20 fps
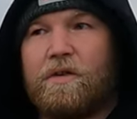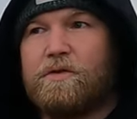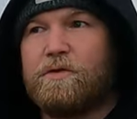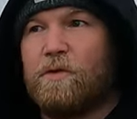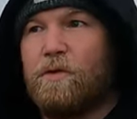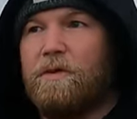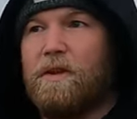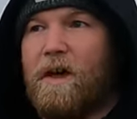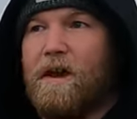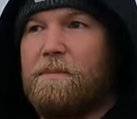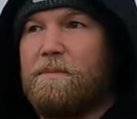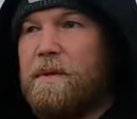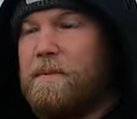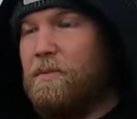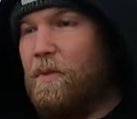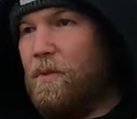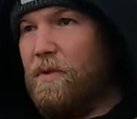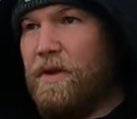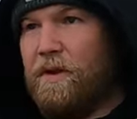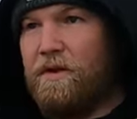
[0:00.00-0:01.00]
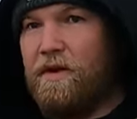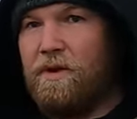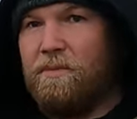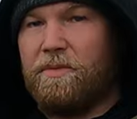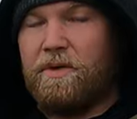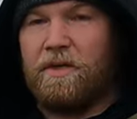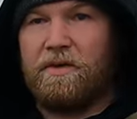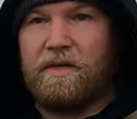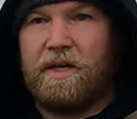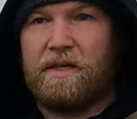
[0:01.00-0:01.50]
So a lot of people, when they
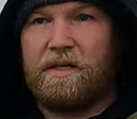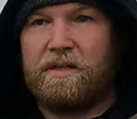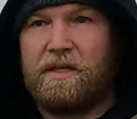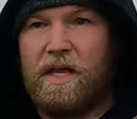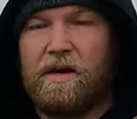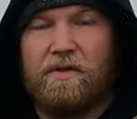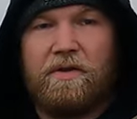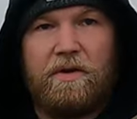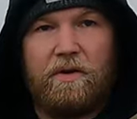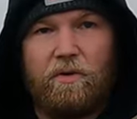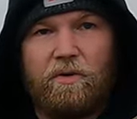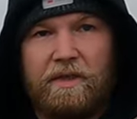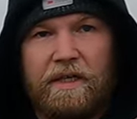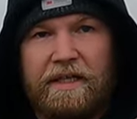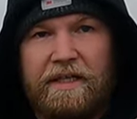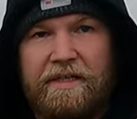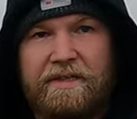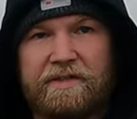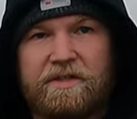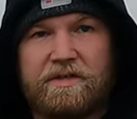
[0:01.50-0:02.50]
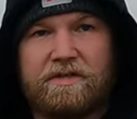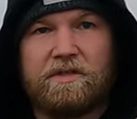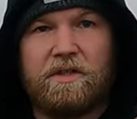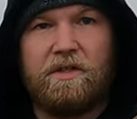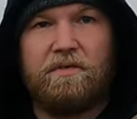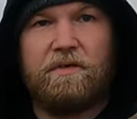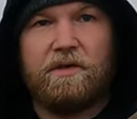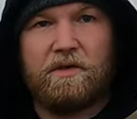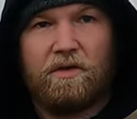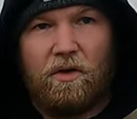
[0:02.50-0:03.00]
come here, like a lot of the old ladies and
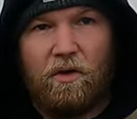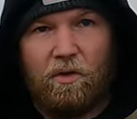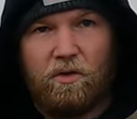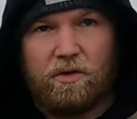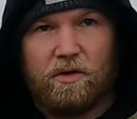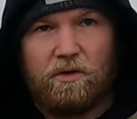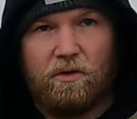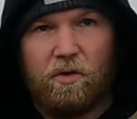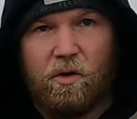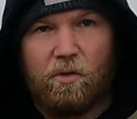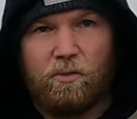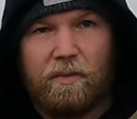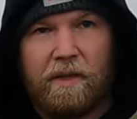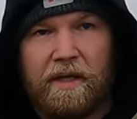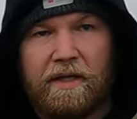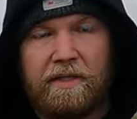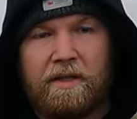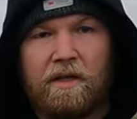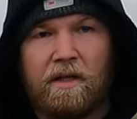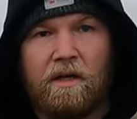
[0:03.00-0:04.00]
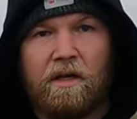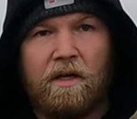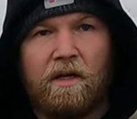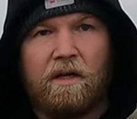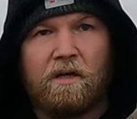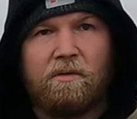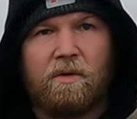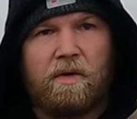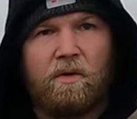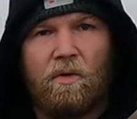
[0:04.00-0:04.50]
stuff, the little old men,
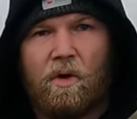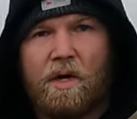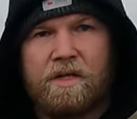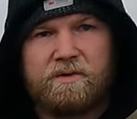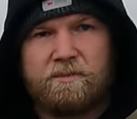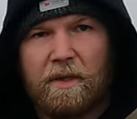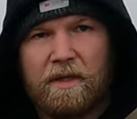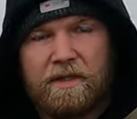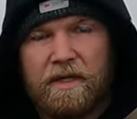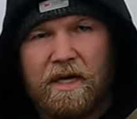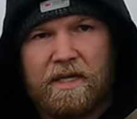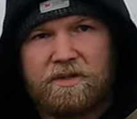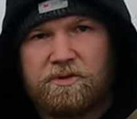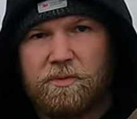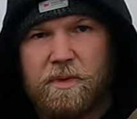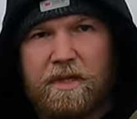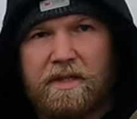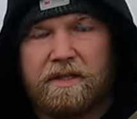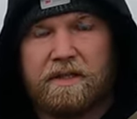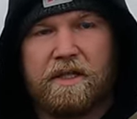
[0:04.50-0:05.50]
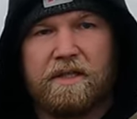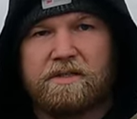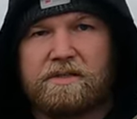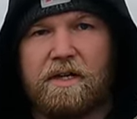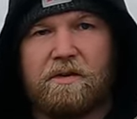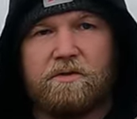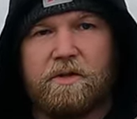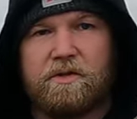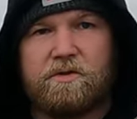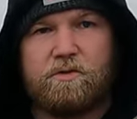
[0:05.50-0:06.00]
like, why is my dash making that
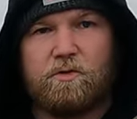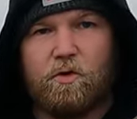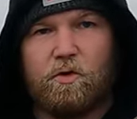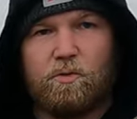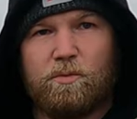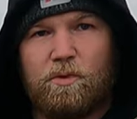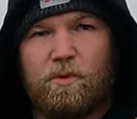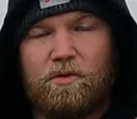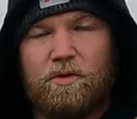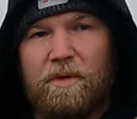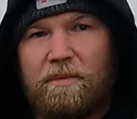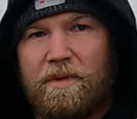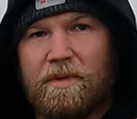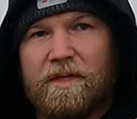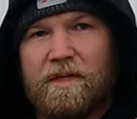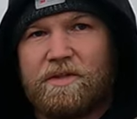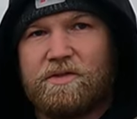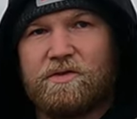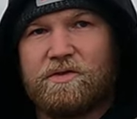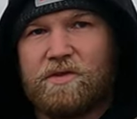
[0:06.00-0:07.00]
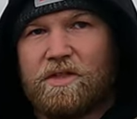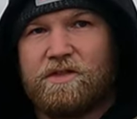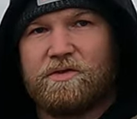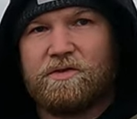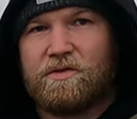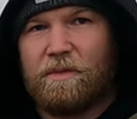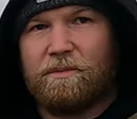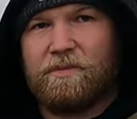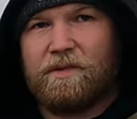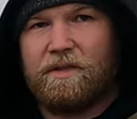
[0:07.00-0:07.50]
sound? That's yeah. normal. I mean, that's
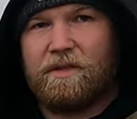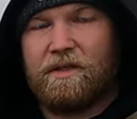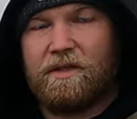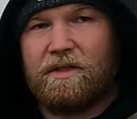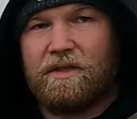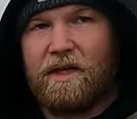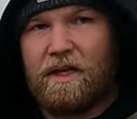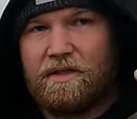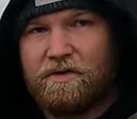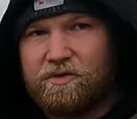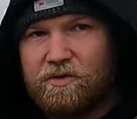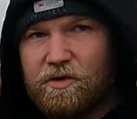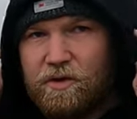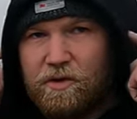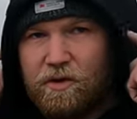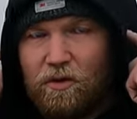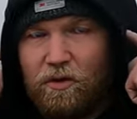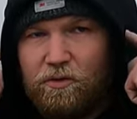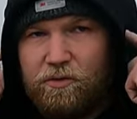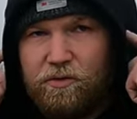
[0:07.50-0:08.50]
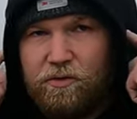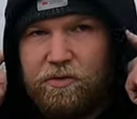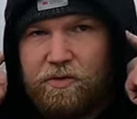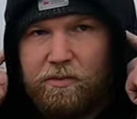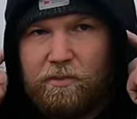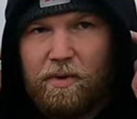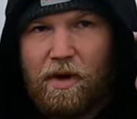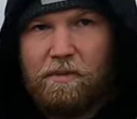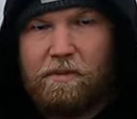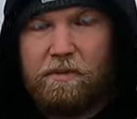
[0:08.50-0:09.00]
something that as you get older,
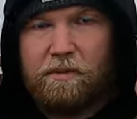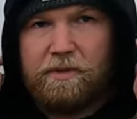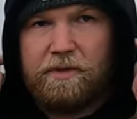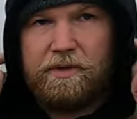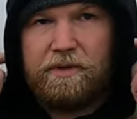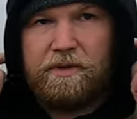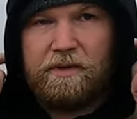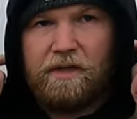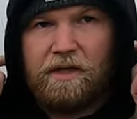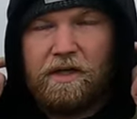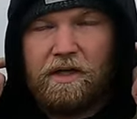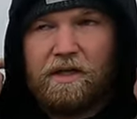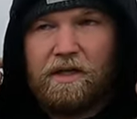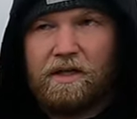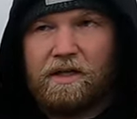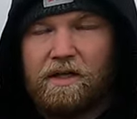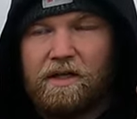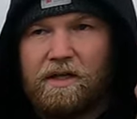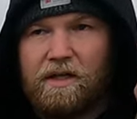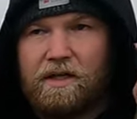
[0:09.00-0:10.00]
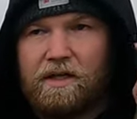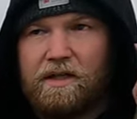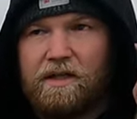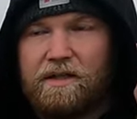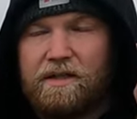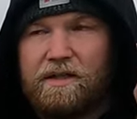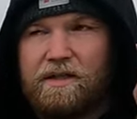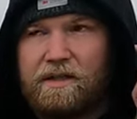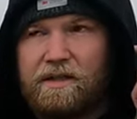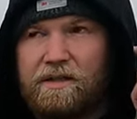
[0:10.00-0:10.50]
you probably,
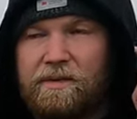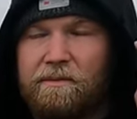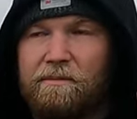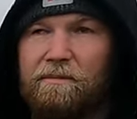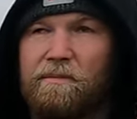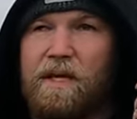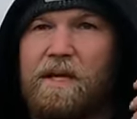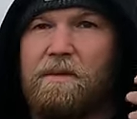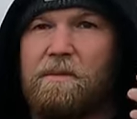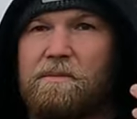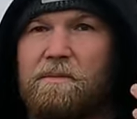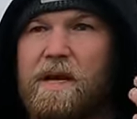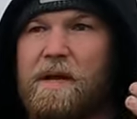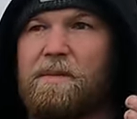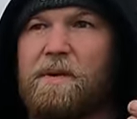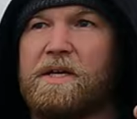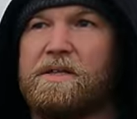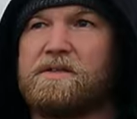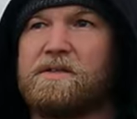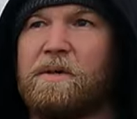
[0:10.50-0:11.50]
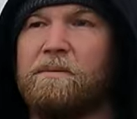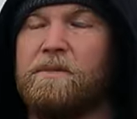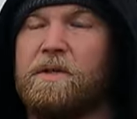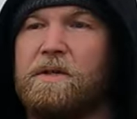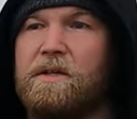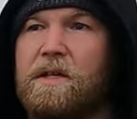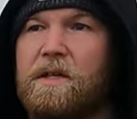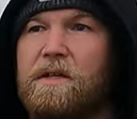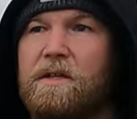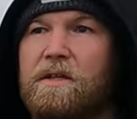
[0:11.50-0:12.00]
maybe it's
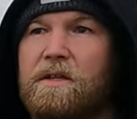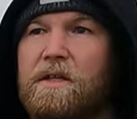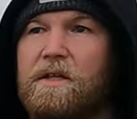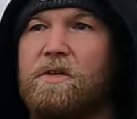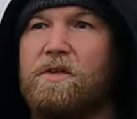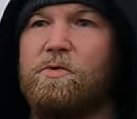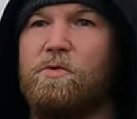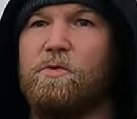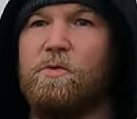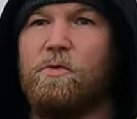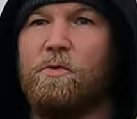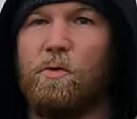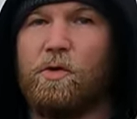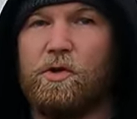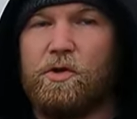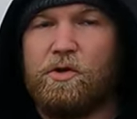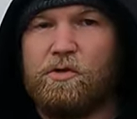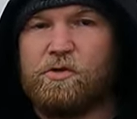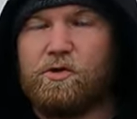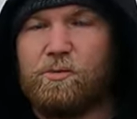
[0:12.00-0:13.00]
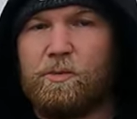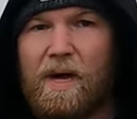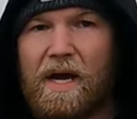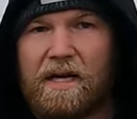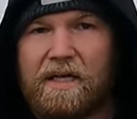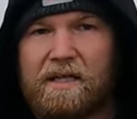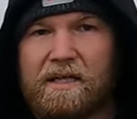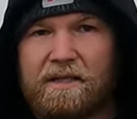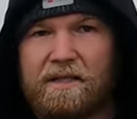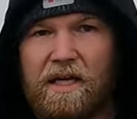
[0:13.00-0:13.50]
something that you were used to
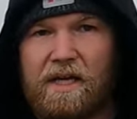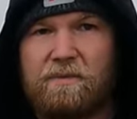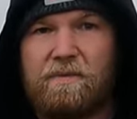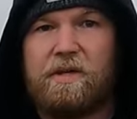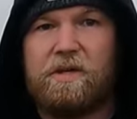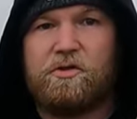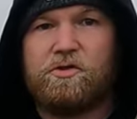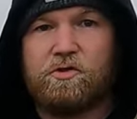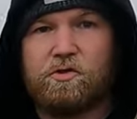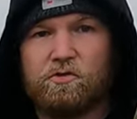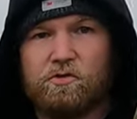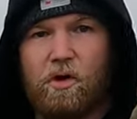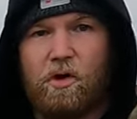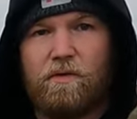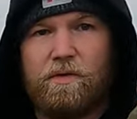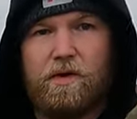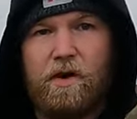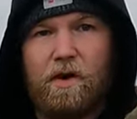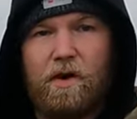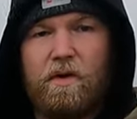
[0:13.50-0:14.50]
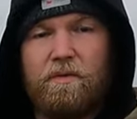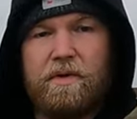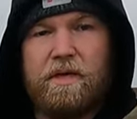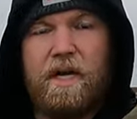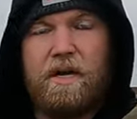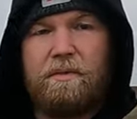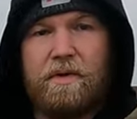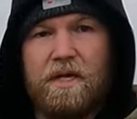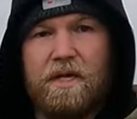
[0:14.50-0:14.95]
back in the day because you drove the car every day,